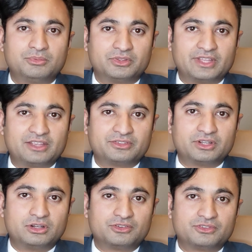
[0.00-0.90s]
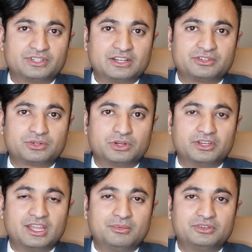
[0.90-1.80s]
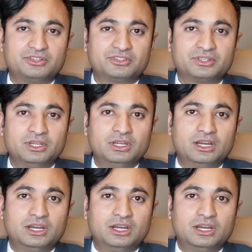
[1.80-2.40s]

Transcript: up to $1,000 for statutory damages,